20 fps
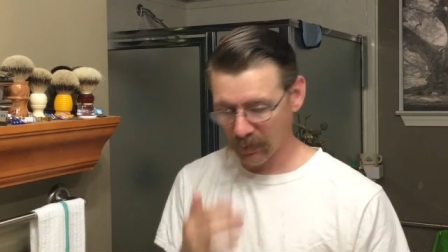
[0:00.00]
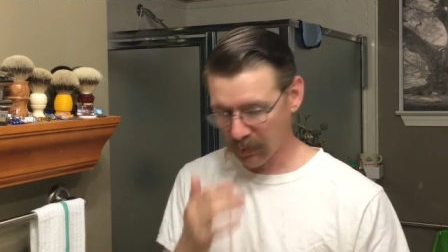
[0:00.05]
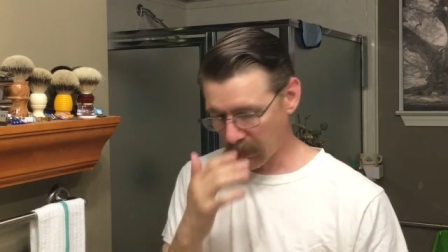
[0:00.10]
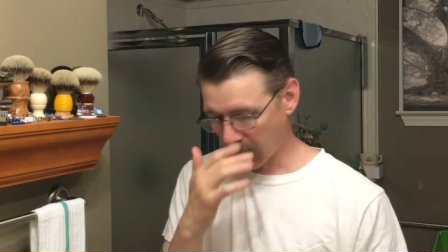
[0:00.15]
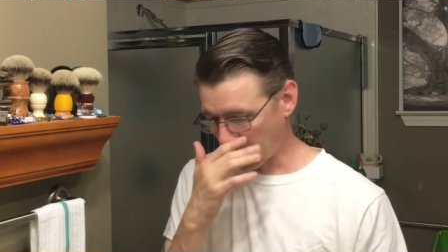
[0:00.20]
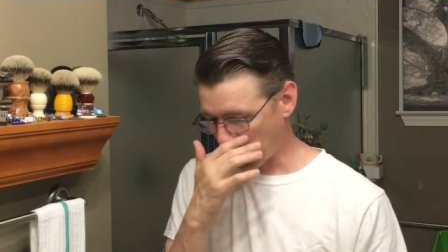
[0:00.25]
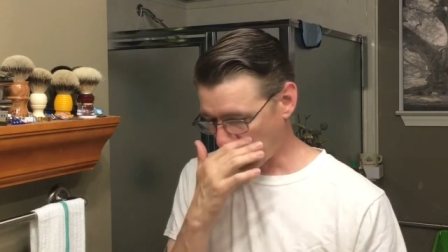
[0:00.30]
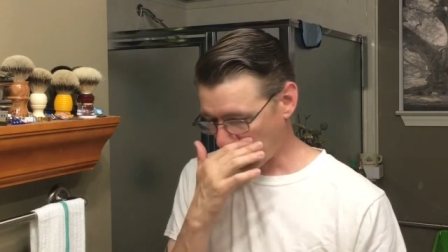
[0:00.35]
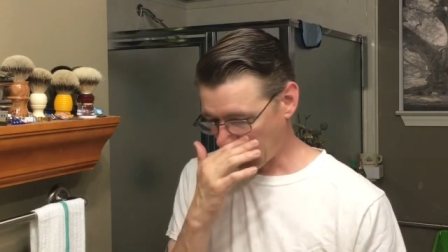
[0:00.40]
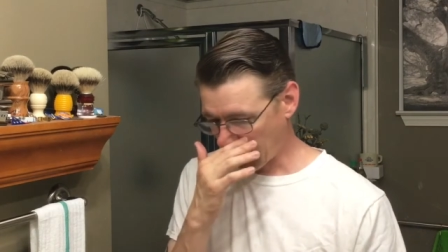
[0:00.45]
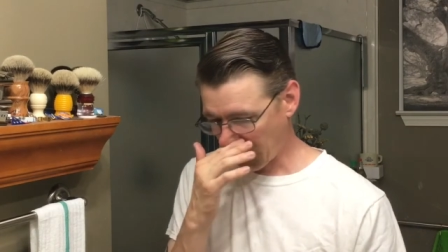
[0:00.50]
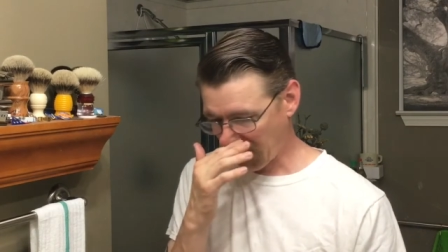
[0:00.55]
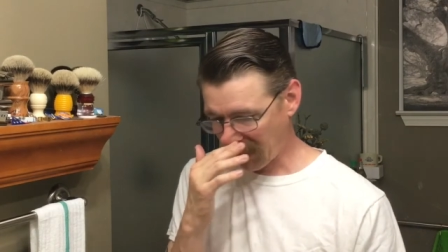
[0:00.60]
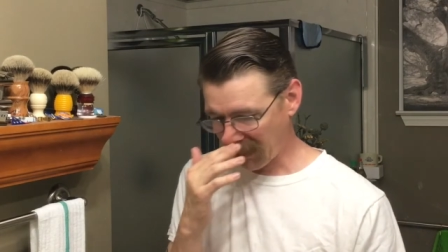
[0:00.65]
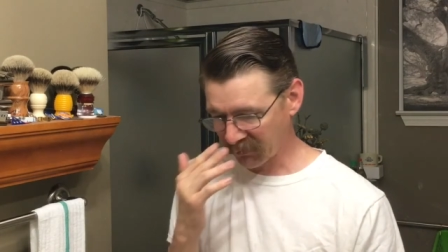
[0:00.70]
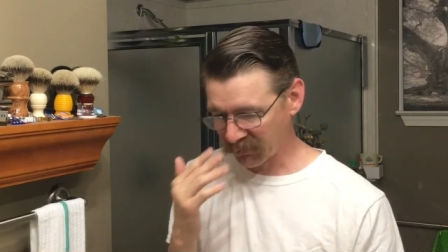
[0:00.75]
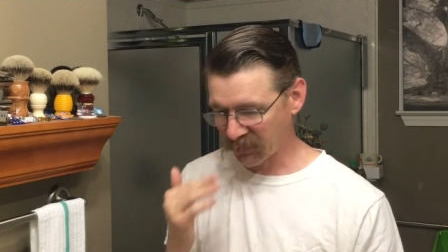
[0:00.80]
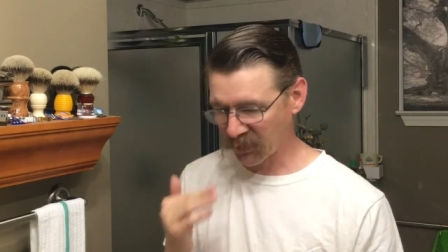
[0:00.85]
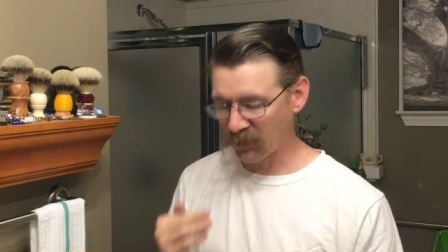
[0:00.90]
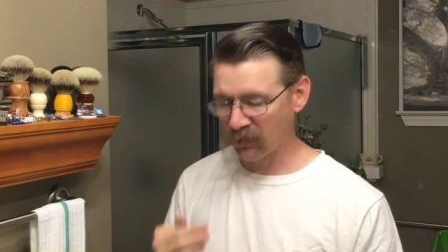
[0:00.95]
I
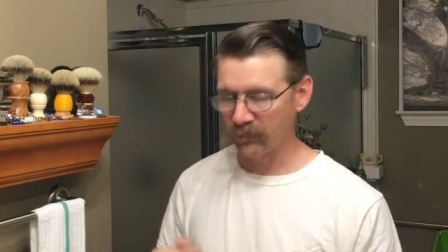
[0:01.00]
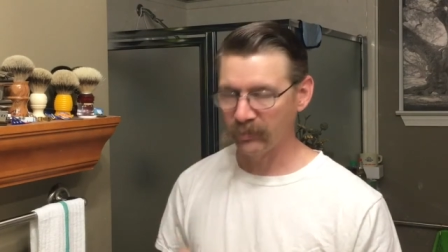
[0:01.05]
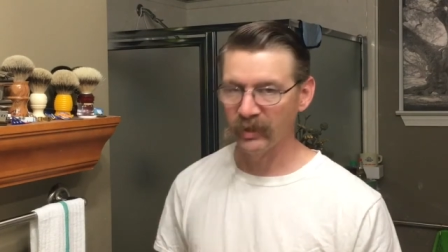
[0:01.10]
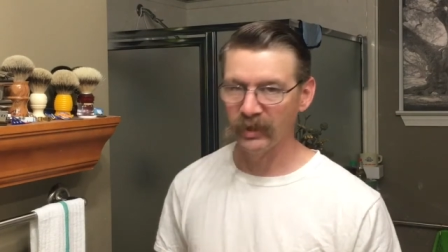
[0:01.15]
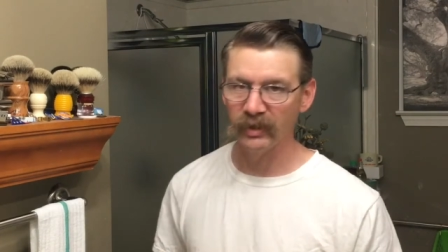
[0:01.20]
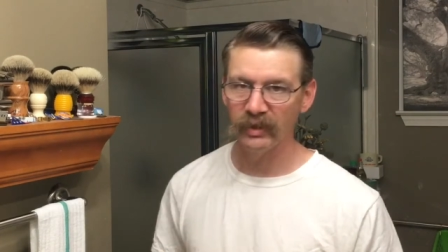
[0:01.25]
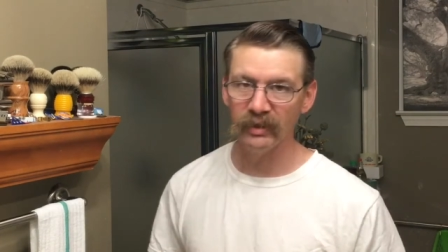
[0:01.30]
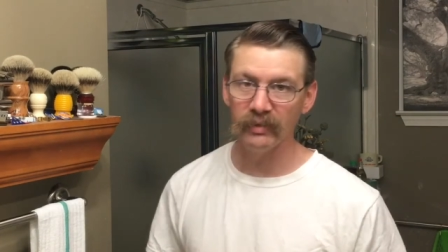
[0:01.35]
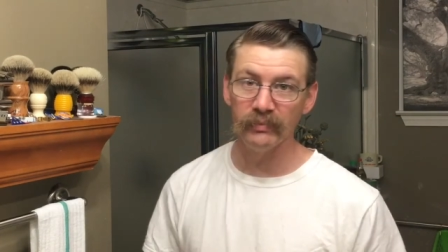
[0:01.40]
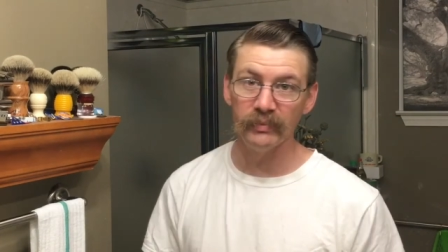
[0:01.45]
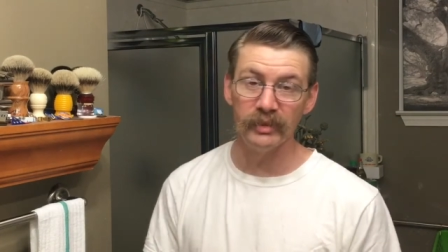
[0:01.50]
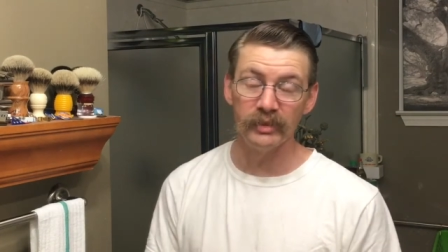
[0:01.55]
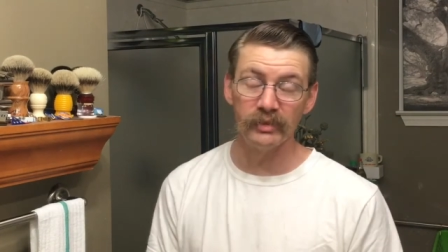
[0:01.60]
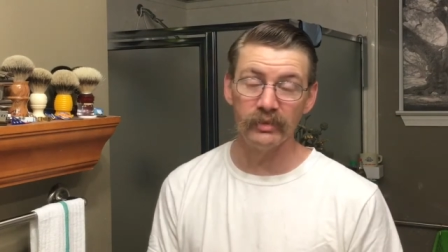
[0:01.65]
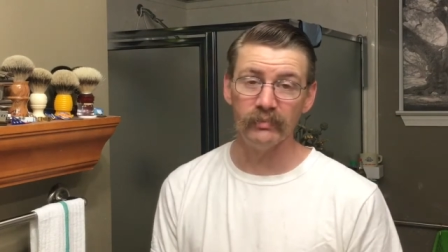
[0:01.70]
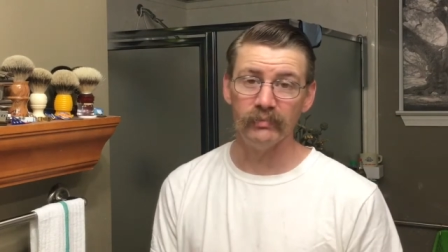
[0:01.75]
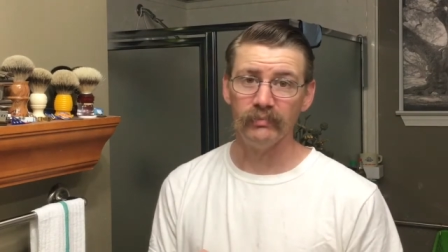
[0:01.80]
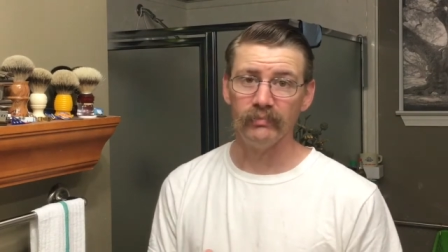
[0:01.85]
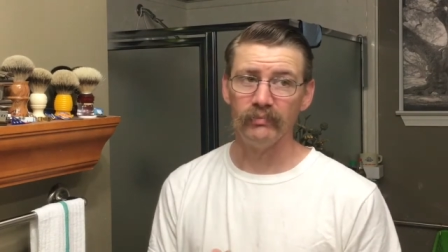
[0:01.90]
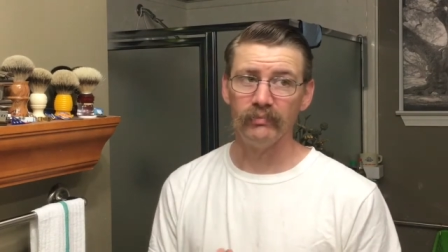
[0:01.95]
thought about getting me
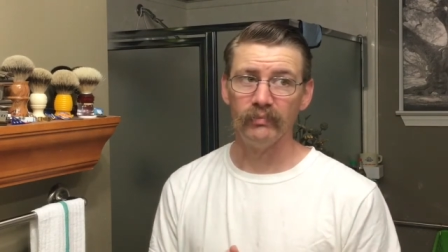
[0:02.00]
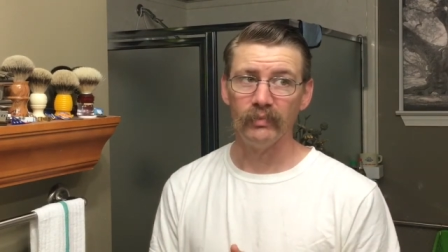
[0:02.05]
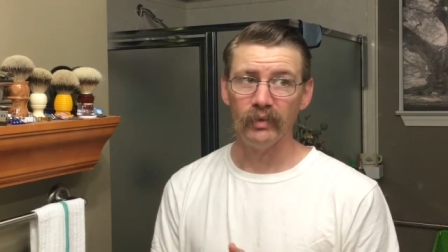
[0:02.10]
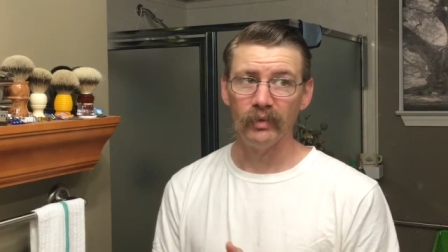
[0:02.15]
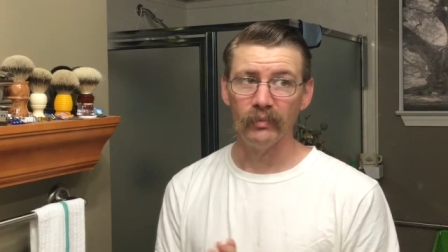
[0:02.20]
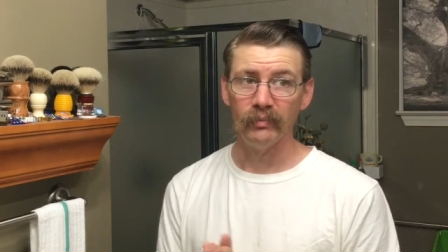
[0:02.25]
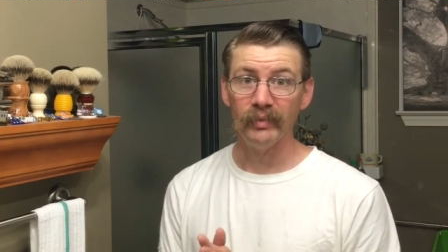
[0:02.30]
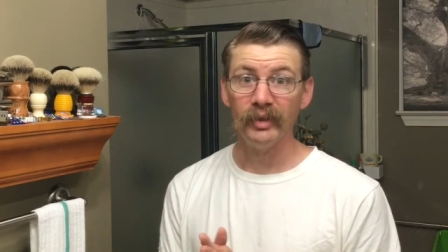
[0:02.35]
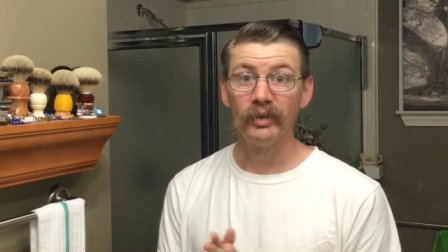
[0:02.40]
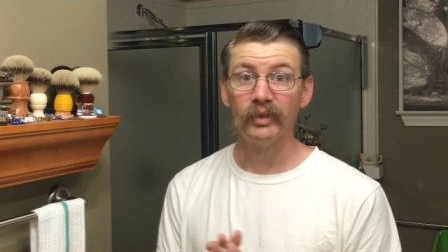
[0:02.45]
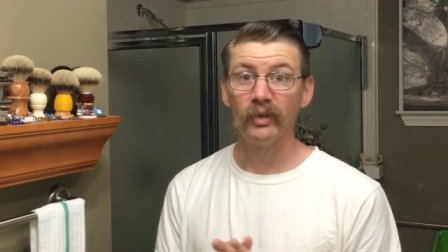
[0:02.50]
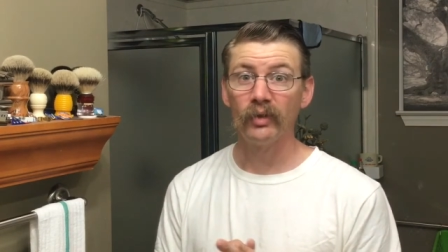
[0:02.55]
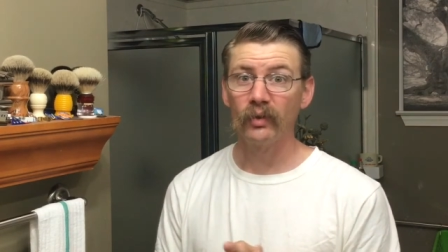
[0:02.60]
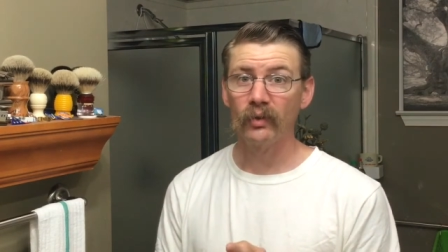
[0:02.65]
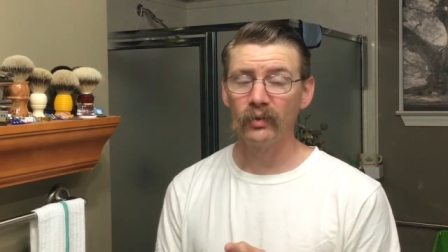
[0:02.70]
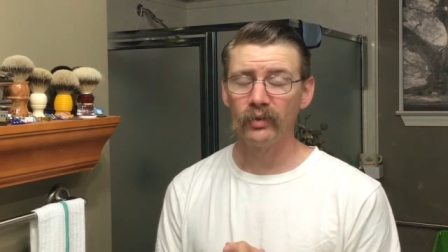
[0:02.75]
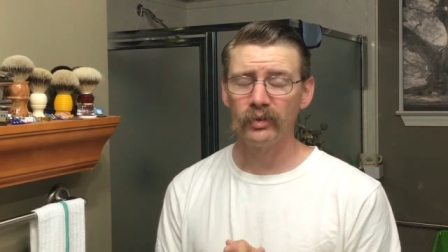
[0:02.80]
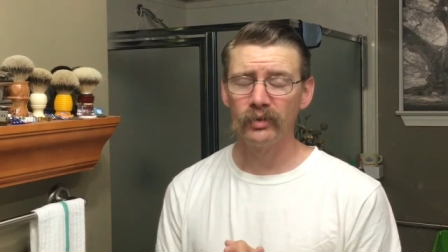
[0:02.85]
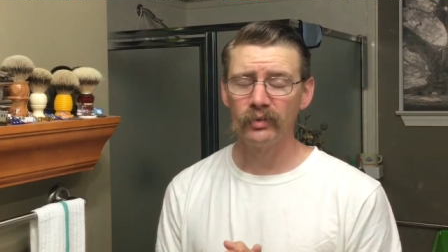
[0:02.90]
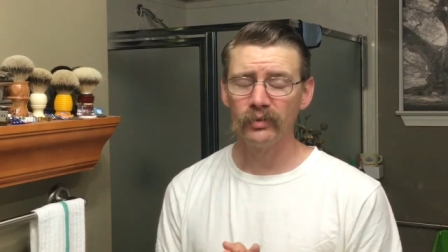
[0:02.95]
some menthol
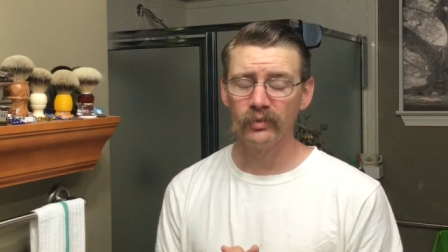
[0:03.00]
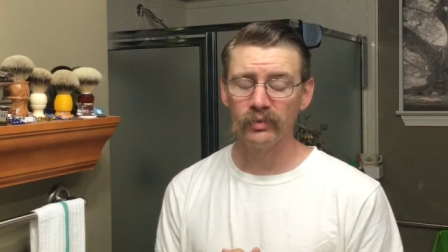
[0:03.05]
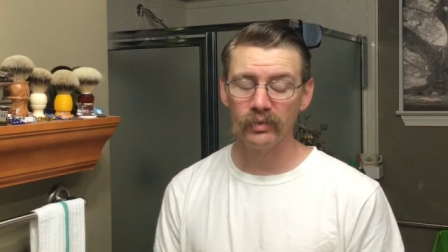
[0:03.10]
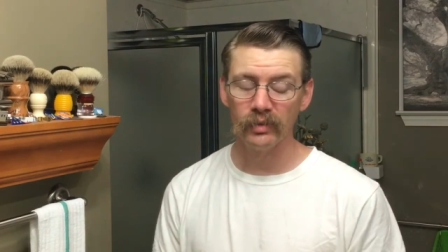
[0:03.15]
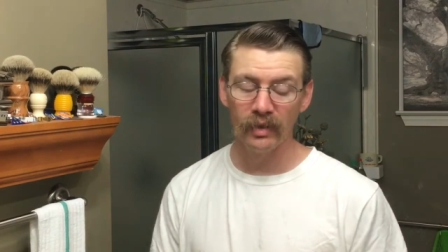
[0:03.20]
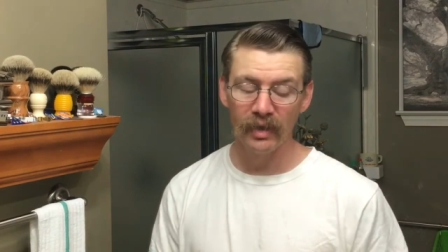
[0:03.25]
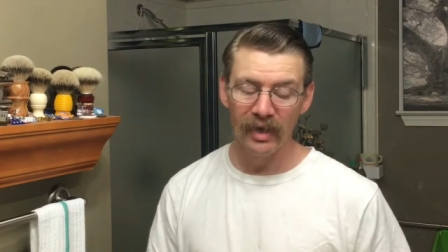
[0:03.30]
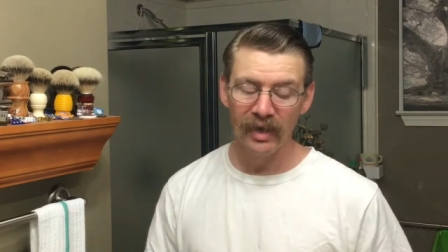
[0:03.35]
crystals,